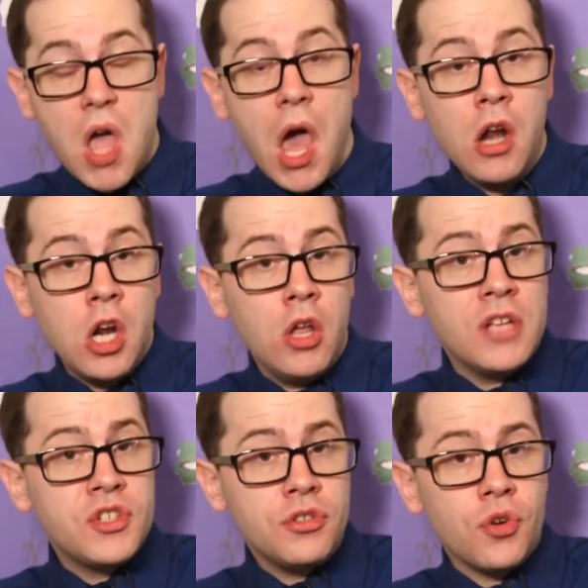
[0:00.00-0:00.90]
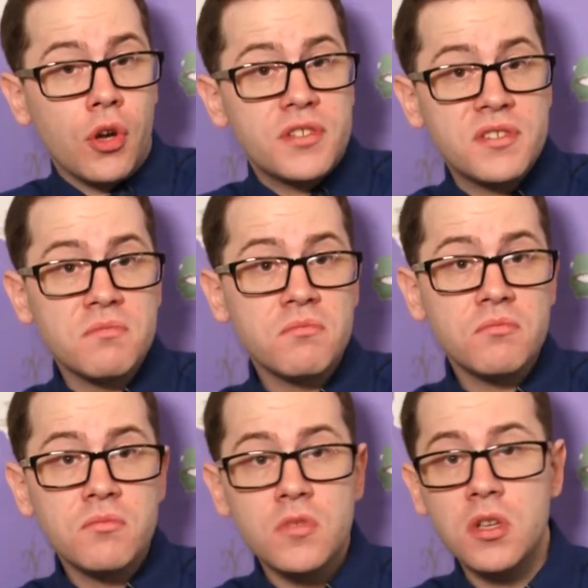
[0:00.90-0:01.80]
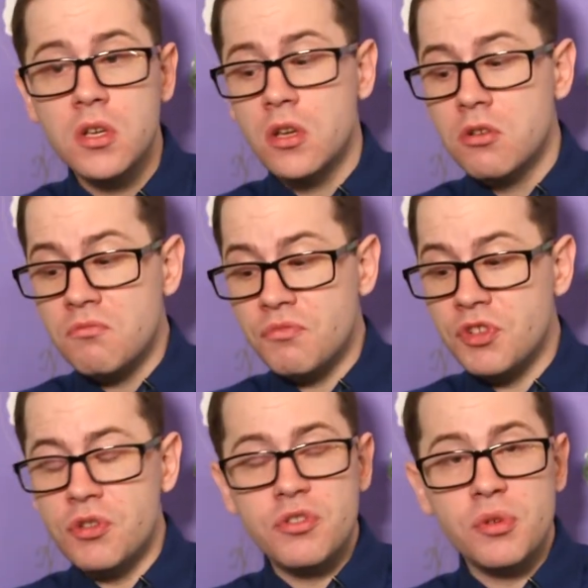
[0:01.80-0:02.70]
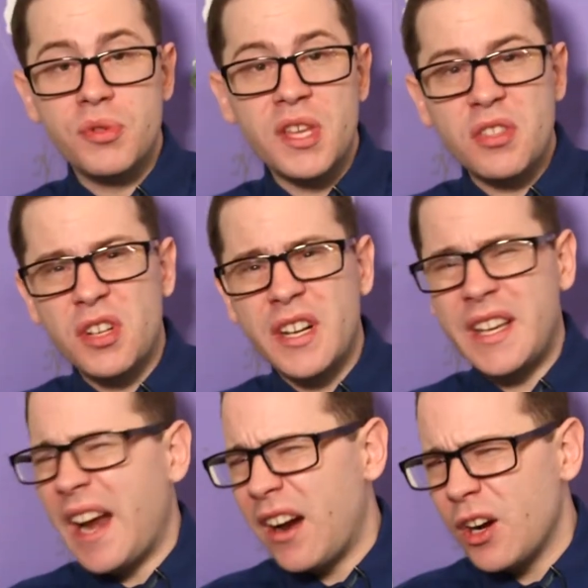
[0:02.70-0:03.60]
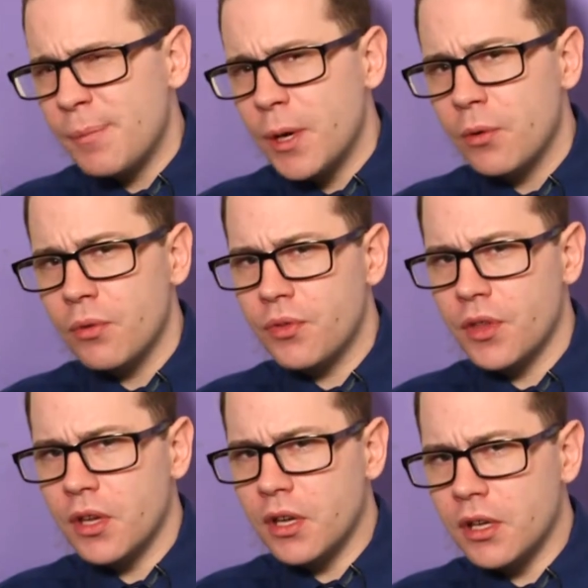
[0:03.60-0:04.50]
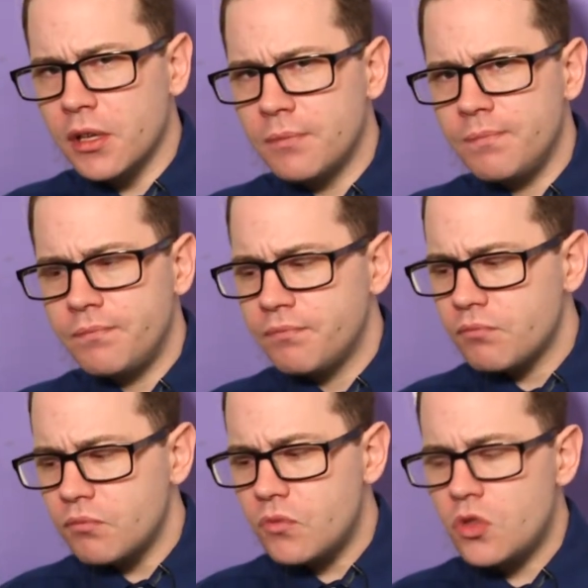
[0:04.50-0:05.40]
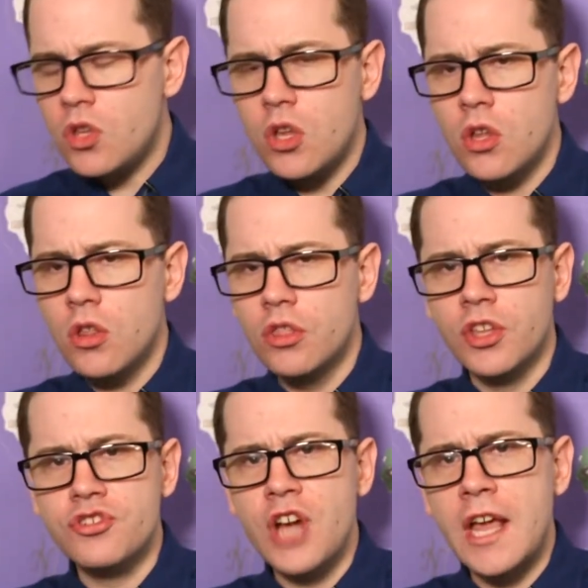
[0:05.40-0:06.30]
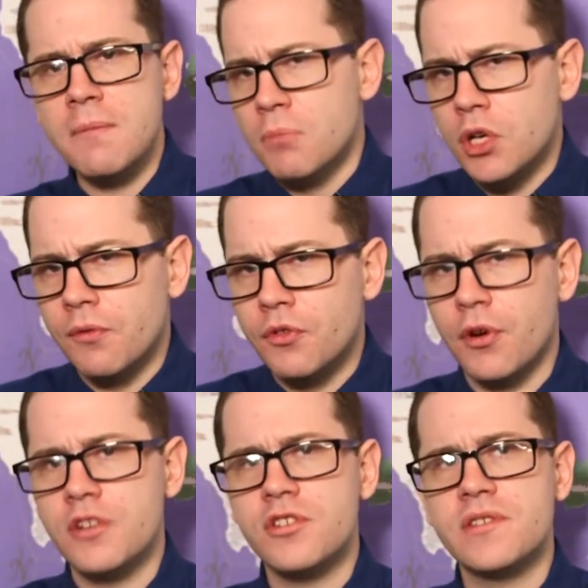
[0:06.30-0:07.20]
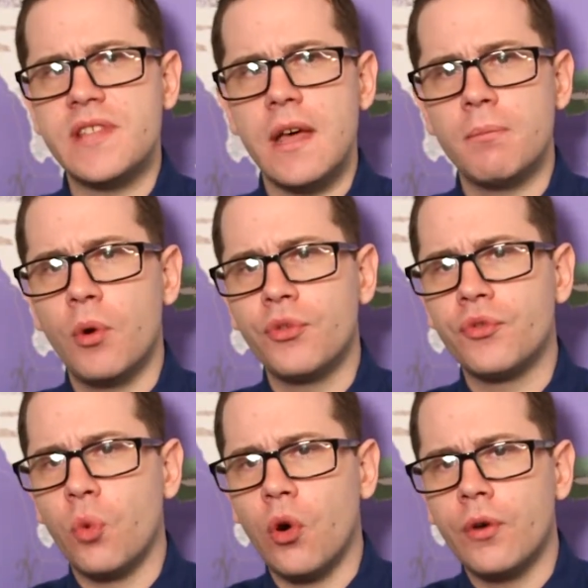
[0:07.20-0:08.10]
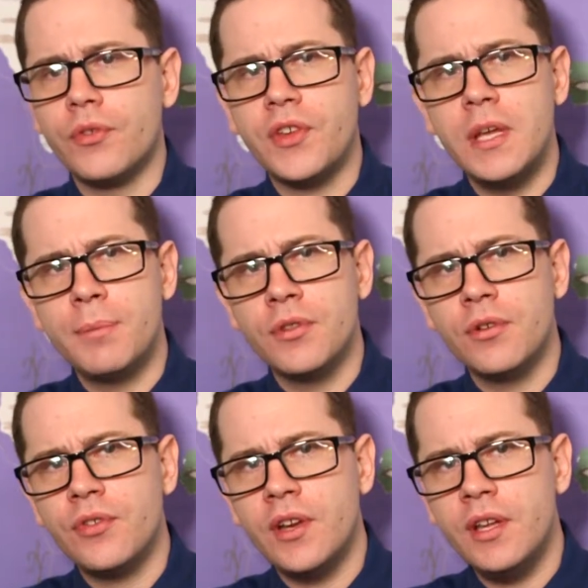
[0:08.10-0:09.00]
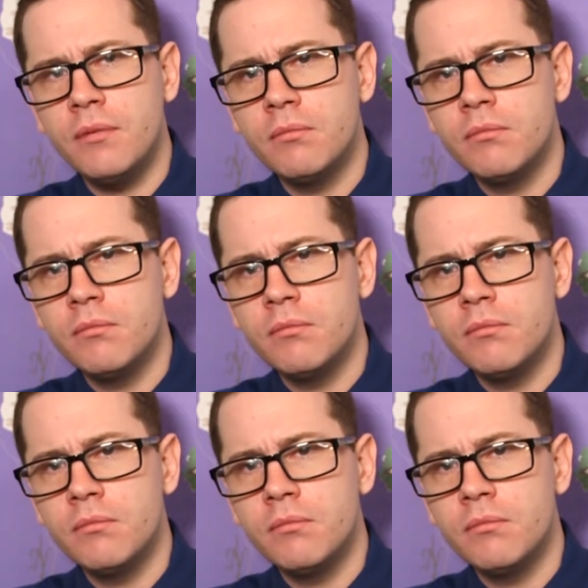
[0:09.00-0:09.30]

I don't know, that's your choice. Do you think they're going to care about the giant book of grudges that most dwarves keep in their city?